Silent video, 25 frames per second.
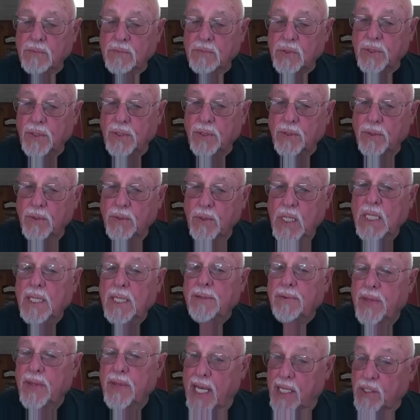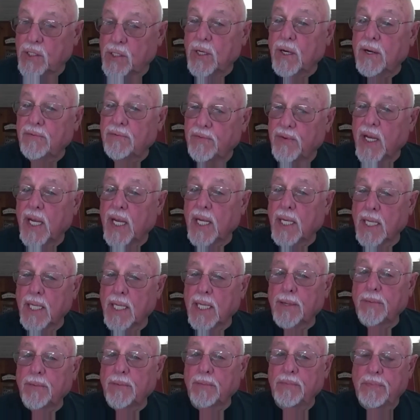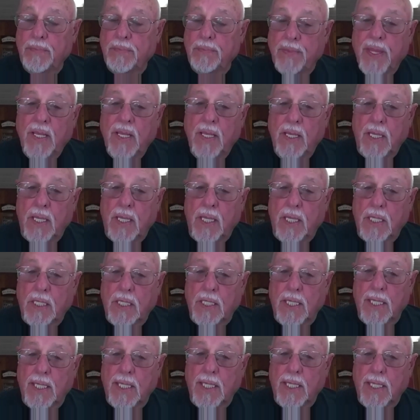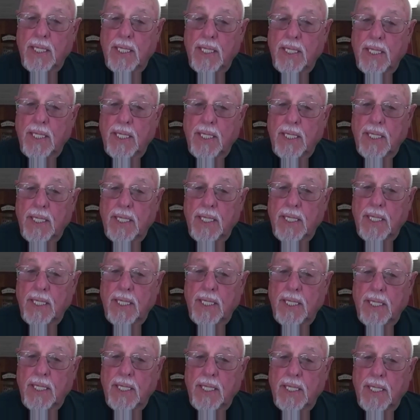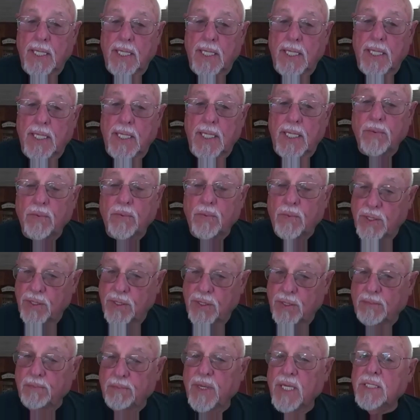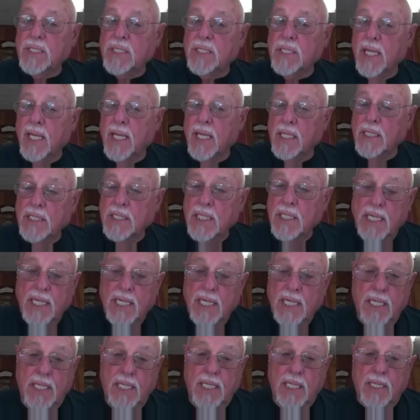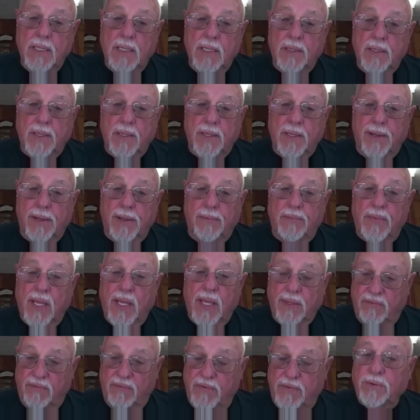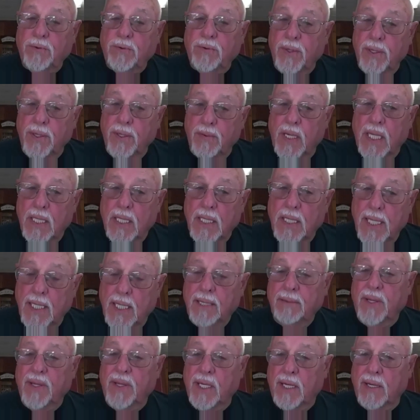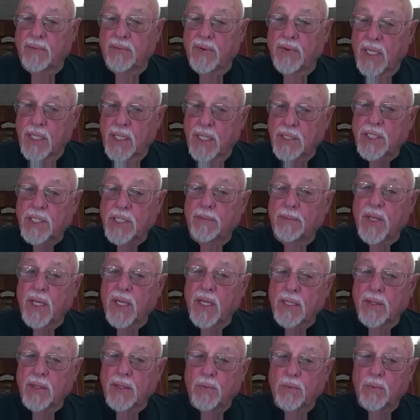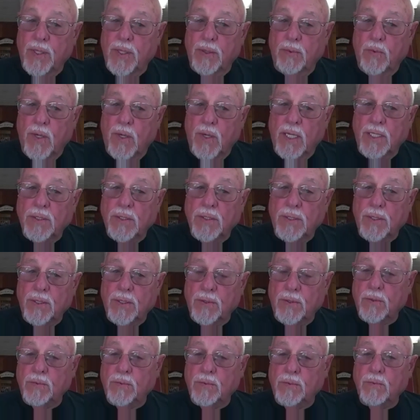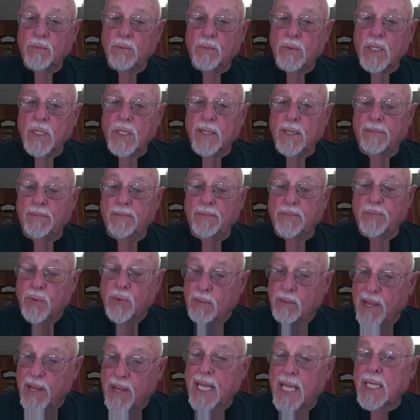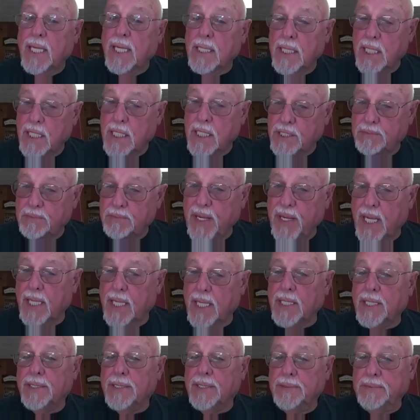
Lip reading: So that's our finding in dealing with the Mustangs. And the veteran element of it is something that we want to dramatically expand.